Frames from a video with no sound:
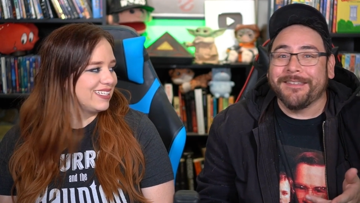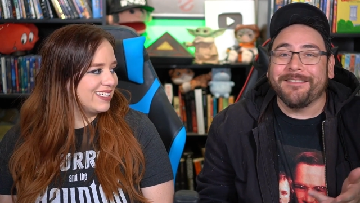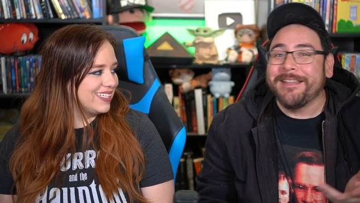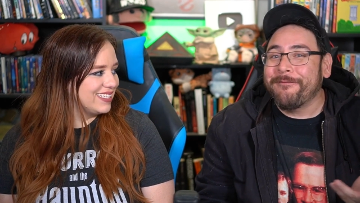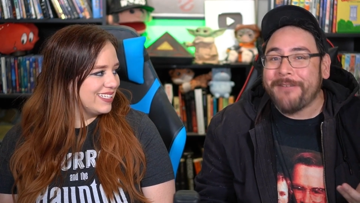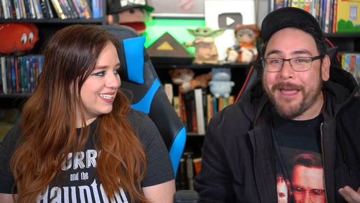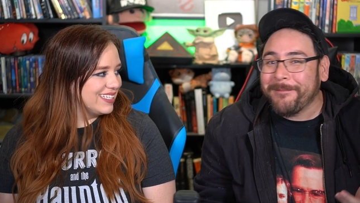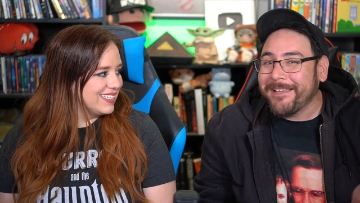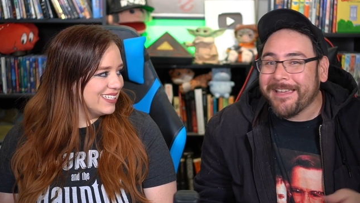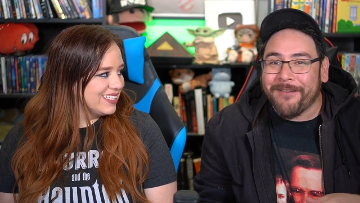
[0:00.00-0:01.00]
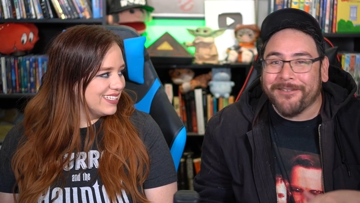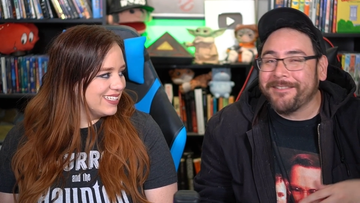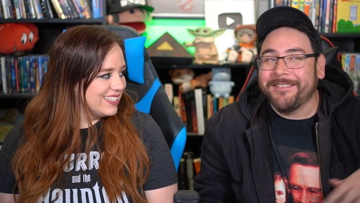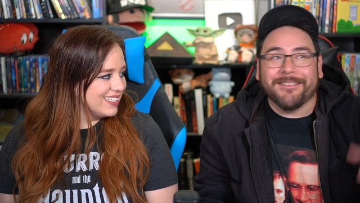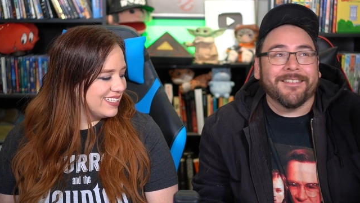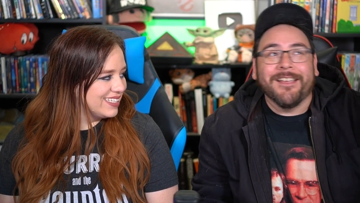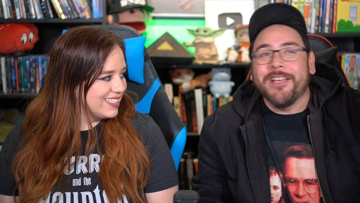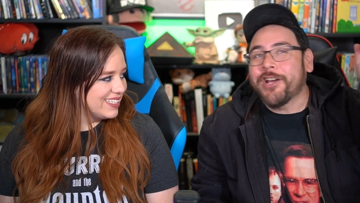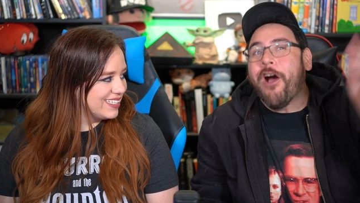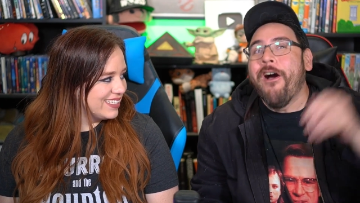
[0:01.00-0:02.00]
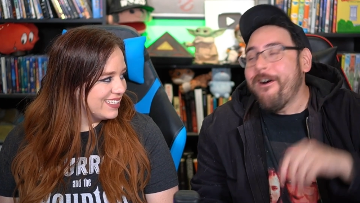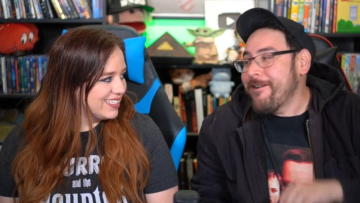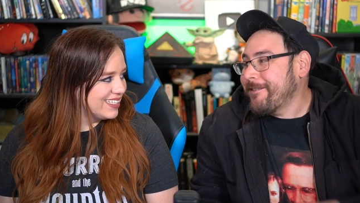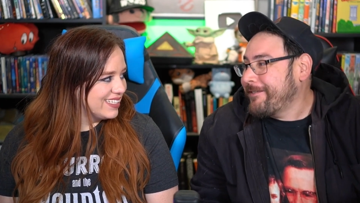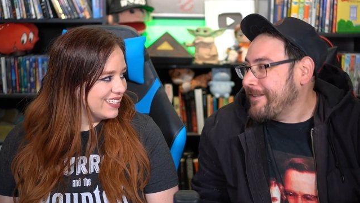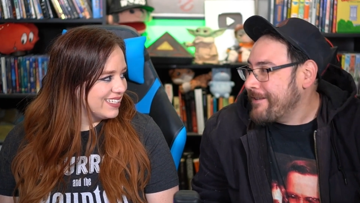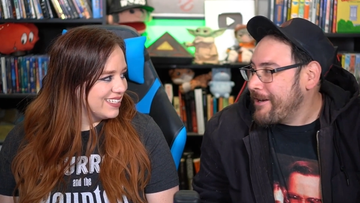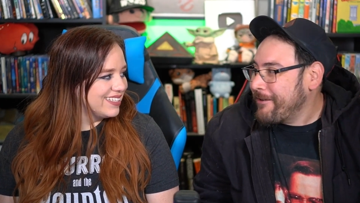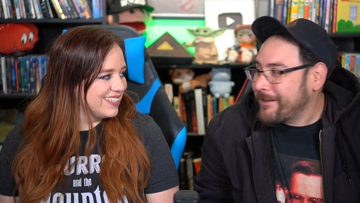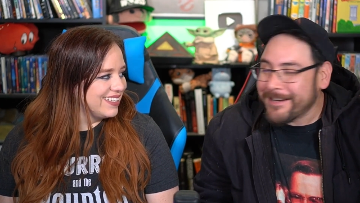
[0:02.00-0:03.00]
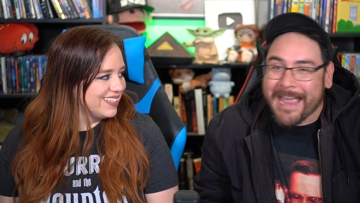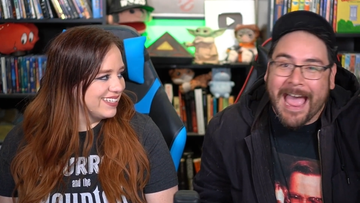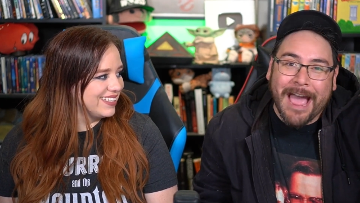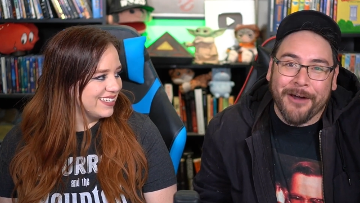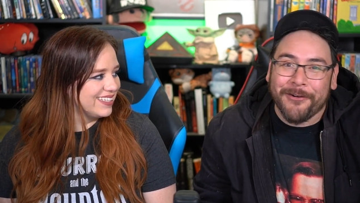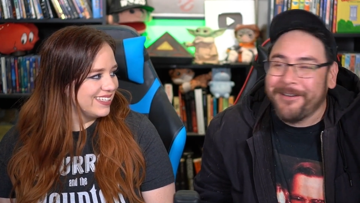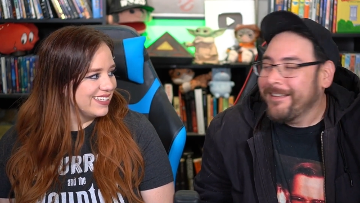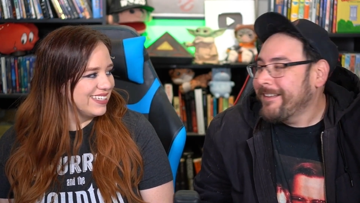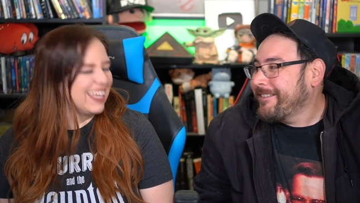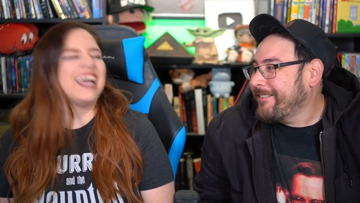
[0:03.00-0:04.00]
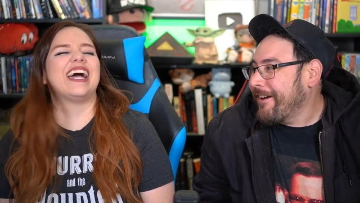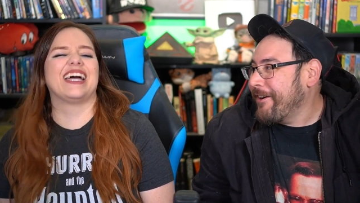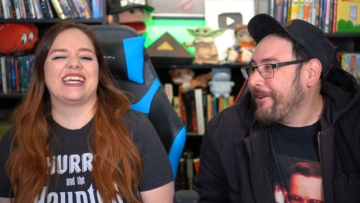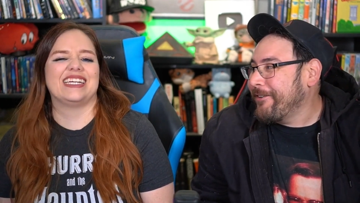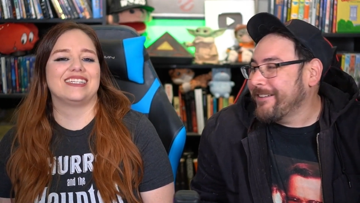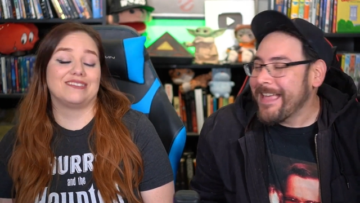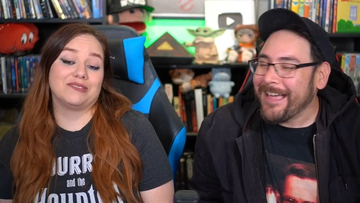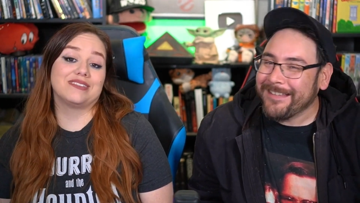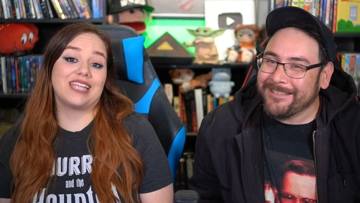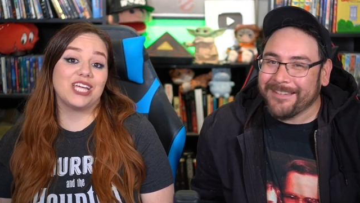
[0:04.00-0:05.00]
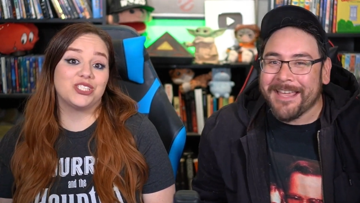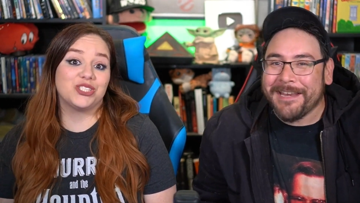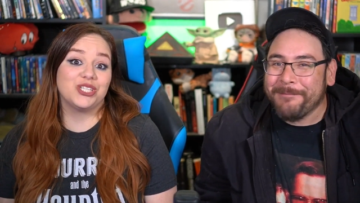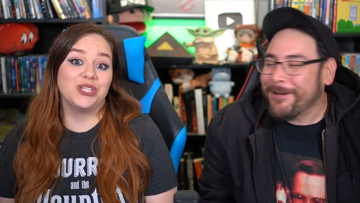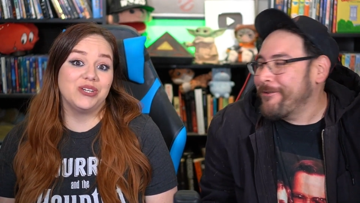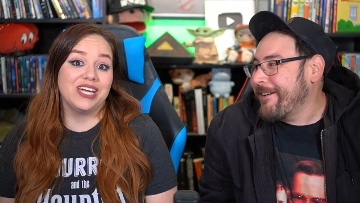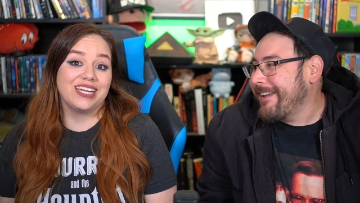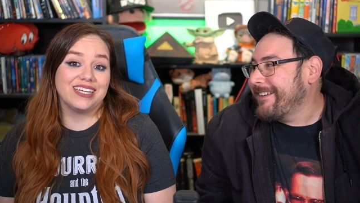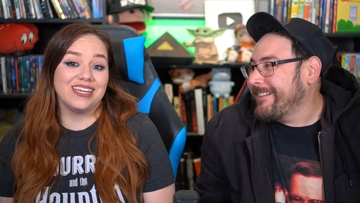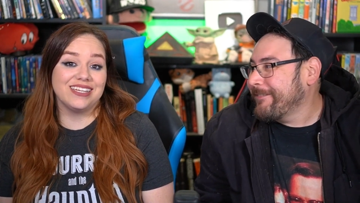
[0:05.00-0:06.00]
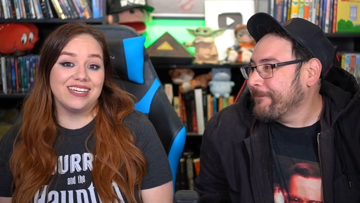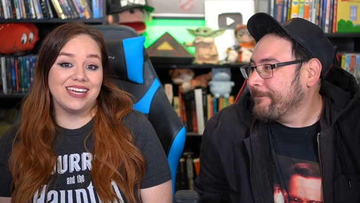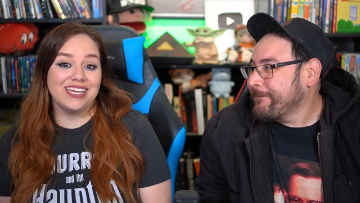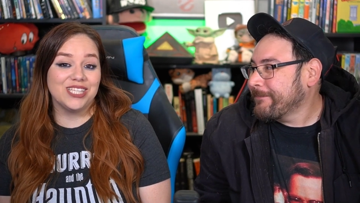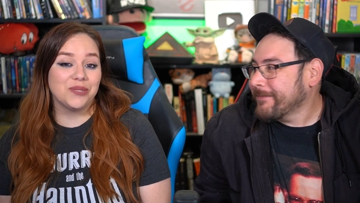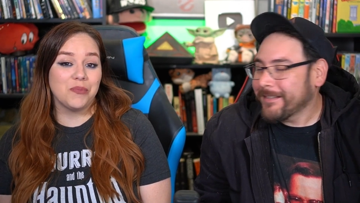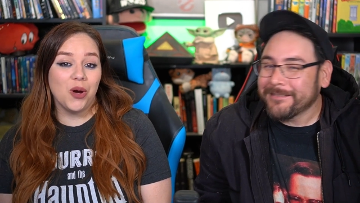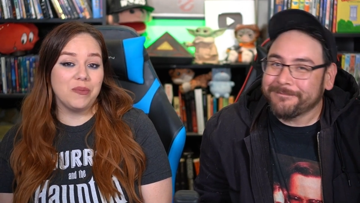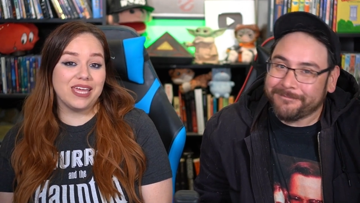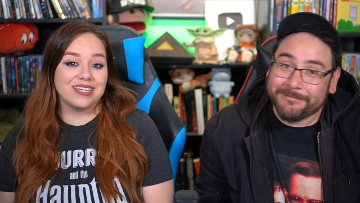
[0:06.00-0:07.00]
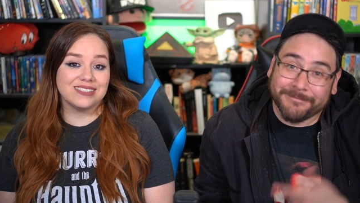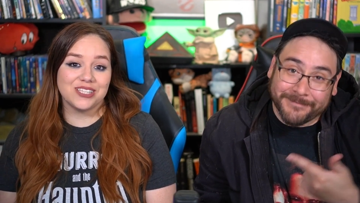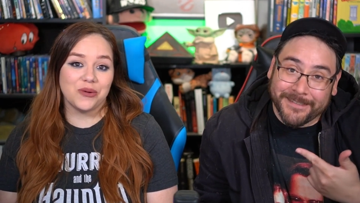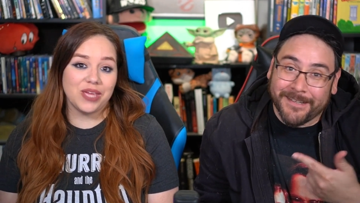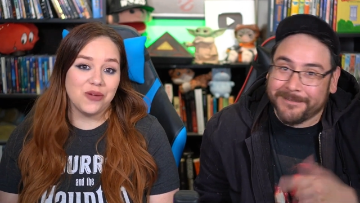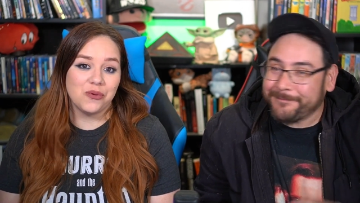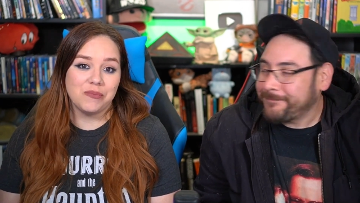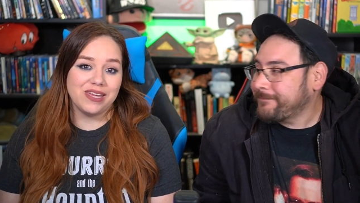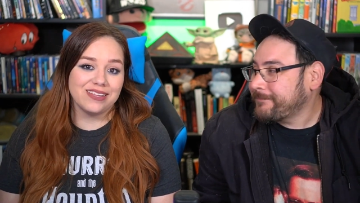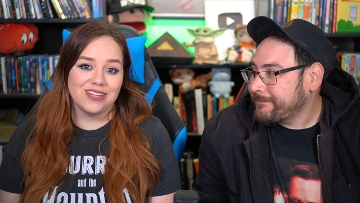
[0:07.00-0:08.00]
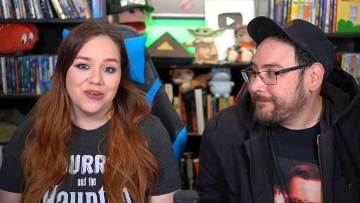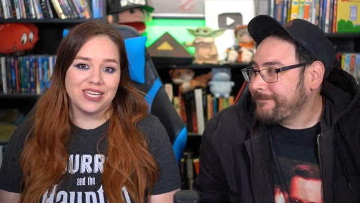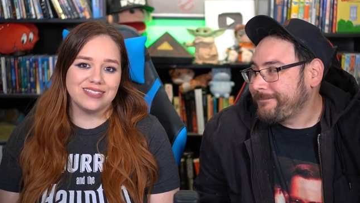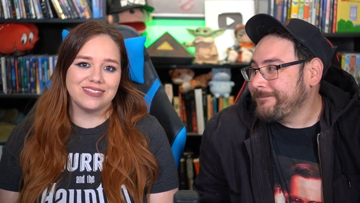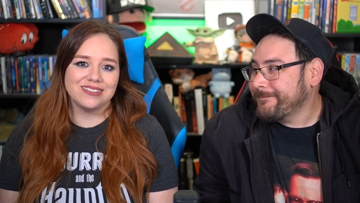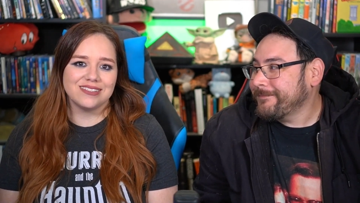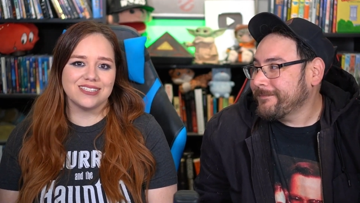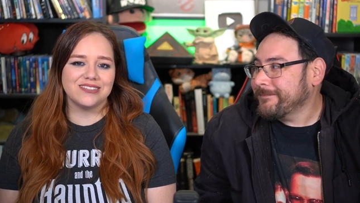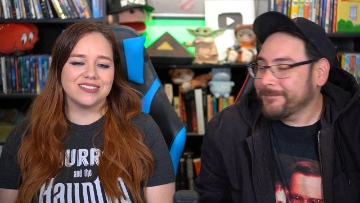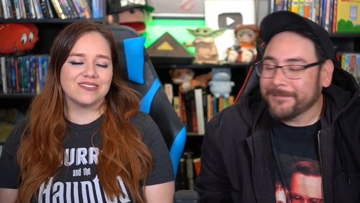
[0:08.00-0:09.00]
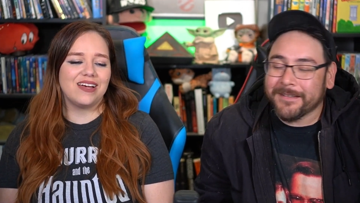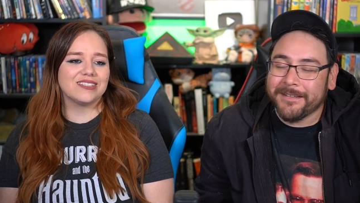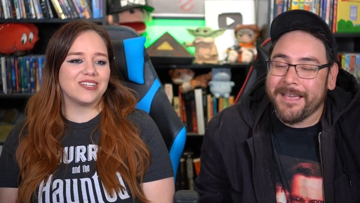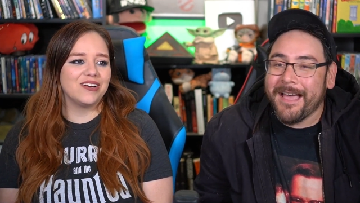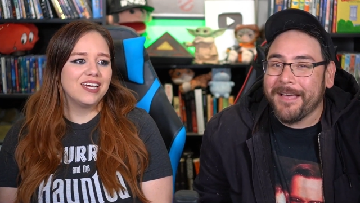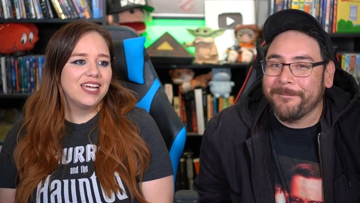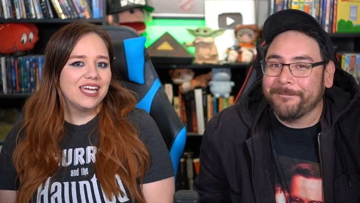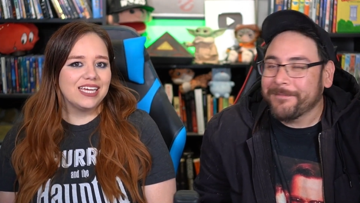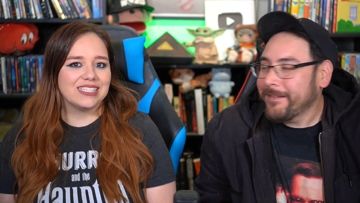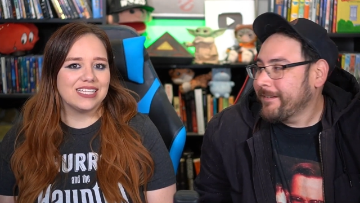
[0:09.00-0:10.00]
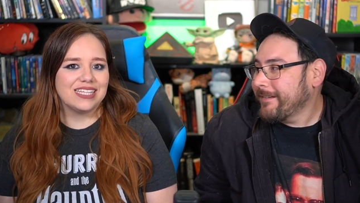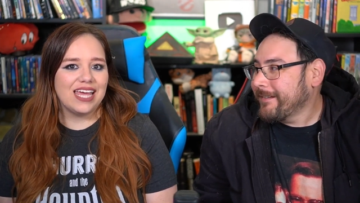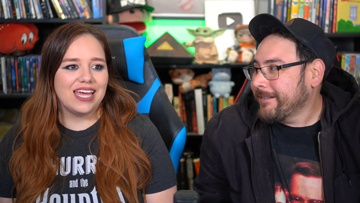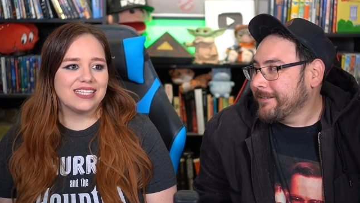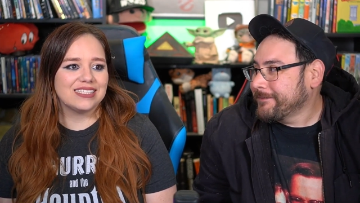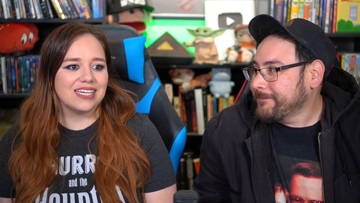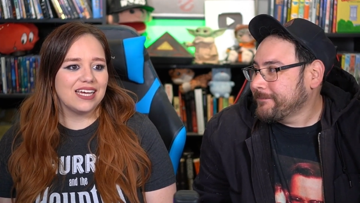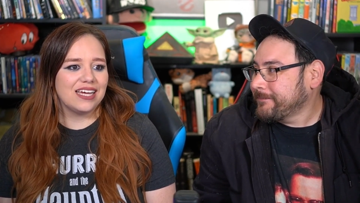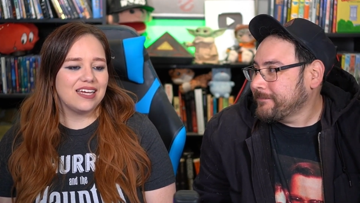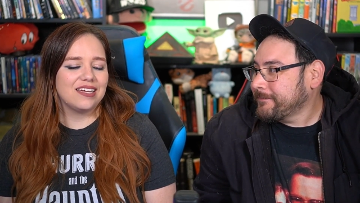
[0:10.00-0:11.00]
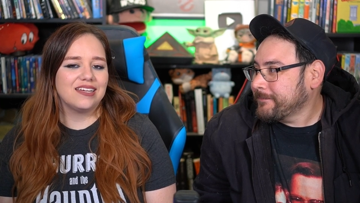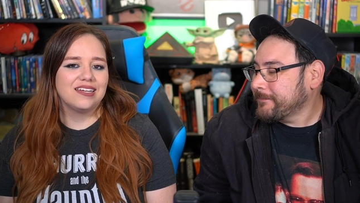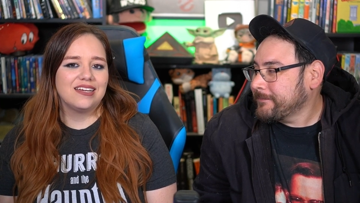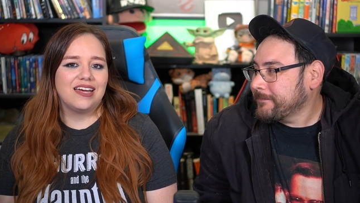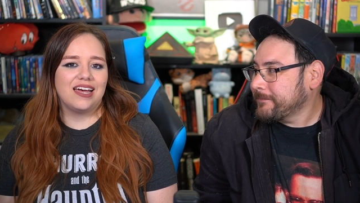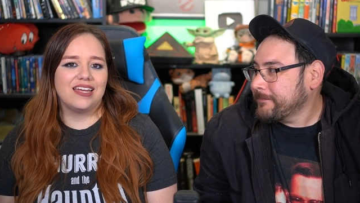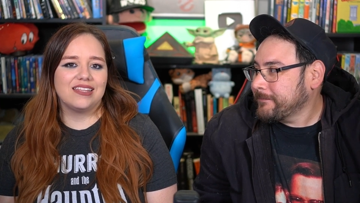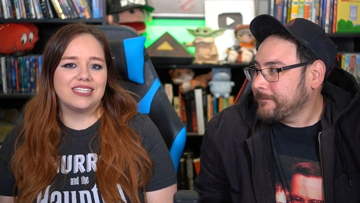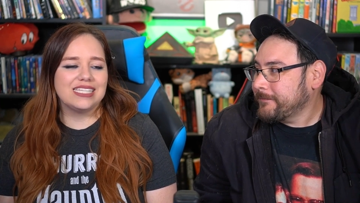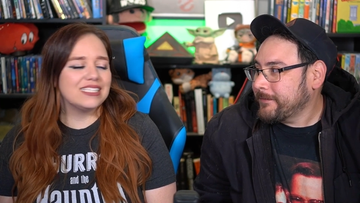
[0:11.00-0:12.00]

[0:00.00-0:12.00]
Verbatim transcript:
Speaker 1: Disney family ever since Cars, you know, Kachow. So yeah, his That's Lightning true, McQueen. and
Speaker 2: he is Mobius, so yeah. he will be in Loki season two as well. So yeah. he's in that. Uh, uh, the